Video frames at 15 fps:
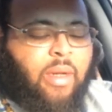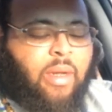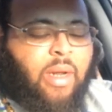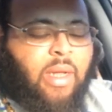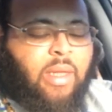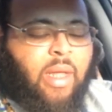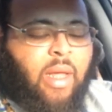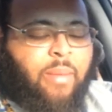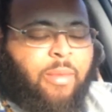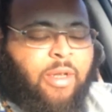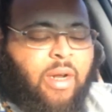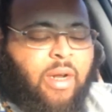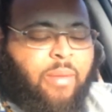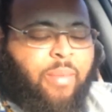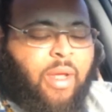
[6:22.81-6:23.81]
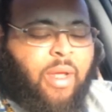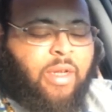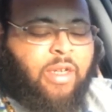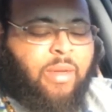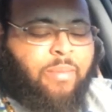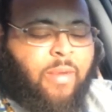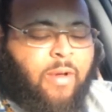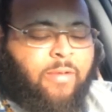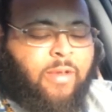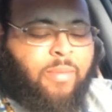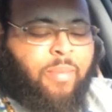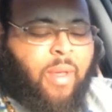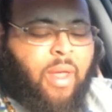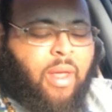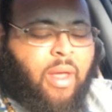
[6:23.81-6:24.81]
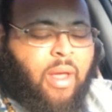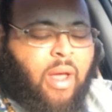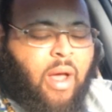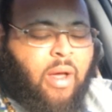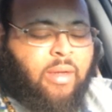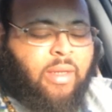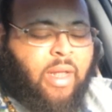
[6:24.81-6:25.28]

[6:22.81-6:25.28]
that the image of the beast should both speak and cause